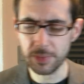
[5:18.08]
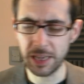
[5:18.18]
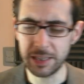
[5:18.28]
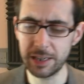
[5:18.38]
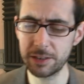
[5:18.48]

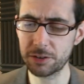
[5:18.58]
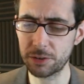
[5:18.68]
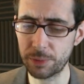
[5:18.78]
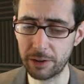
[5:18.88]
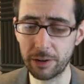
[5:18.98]
and you hear this on
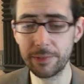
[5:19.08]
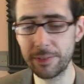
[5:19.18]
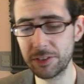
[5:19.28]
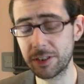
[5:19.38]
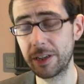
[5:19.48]
Twitter, and I've
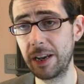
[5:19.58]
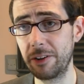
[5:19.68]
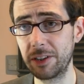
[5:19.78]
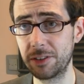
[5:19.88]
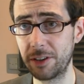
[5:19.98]
even started
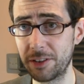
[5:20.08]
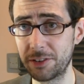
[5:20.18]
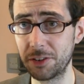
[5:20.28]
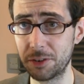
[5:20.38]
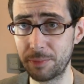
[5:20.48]
hearing this on other
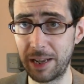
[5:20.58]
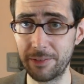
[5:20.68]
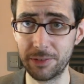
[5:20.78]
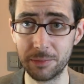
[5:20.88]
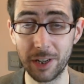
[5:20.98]
social
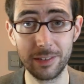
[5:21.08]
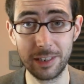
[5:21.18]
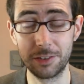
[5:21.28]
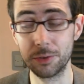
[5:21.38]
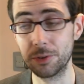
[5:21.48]
platforms like
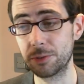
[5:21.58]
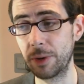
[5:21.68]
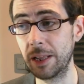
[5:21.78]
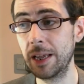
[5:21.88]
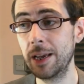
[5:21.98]
Discord as well,